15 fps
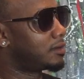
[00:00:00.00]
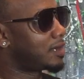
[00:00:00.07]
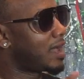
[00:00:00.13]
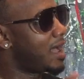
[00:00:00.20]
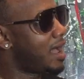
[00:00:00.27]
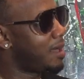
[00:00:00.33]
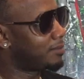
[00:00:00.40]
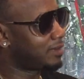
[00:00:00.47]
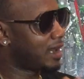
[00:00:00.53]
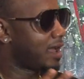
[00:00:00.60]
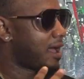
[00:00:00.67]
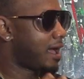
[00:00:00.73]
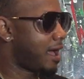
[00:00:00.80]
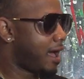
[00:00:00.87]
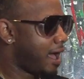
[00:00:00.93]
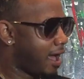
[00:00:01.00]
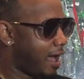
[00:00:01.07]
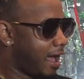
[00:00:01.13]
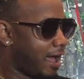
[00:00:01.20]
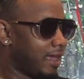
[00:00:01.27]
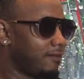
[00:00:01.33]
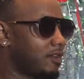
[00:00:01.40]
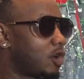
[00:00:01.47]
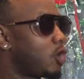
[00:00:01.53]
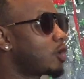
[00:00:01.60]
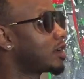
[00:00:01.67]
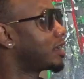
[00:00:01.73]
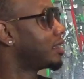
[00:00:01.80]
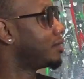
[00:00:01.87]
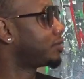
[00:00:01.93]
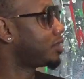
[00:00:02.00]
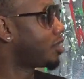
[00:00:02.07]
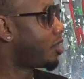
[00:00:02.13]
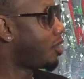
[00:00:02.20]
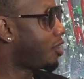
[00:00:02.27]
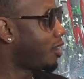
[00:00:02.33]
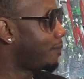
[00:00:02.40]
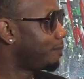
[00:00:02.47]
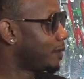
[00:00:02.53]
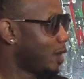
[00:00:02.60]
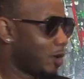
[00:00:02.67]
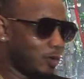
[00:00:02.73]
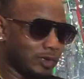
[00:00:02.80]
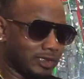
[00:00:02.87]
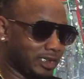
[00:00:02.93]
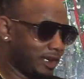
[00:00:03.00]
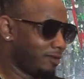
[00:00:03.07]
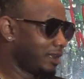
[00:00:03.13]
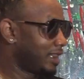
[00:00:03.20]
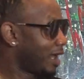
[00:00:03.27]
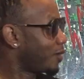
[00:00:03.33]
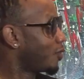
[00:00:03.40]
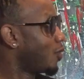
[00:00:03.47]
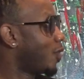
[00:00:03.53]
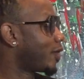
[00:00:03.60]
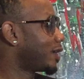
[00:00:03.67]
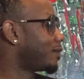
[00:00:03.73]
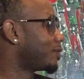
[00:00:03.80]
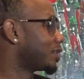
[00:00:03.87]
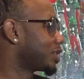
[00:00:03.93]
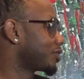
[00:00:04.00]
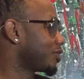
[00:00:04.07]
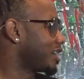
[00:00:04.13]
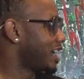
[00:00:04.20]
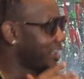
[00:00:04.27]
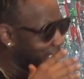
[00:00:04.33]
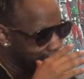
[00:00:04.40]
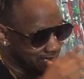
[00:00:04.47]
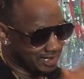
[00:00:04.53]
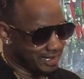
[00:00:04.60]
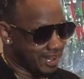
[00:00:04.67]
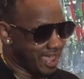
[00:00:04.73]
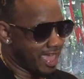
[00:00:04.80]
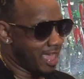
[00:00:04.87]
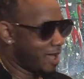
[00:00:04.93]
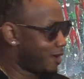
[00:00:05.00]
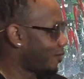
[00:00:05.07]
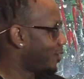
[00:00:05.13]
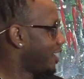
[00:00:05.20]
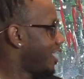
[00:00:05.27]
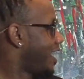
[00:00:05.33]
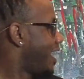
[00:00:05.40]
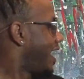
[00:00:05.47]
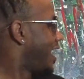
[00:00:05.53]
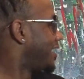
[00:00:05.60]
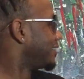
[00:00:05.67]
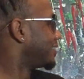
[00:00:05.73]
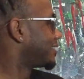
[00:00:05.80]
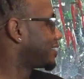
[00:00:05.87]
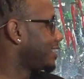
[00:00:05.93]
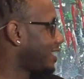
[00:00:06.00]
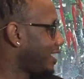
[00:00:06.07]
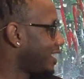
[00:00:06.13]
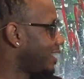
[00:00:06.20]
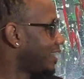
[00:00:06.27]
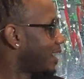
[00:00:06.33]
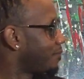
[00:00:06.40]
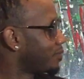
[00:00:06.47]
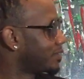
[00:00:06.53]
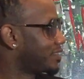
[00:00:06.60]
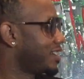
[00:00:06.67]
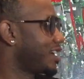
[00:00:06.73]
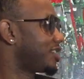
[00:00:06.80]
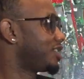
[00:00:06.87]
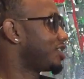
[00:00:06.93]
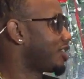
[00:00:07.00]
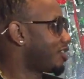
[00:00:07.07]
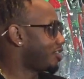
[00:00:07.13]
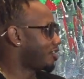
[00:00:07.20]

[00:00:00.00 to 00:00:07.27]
times that I even caught a glimpse of your art was literally like walking up the street and looking down and seeing like Protect Your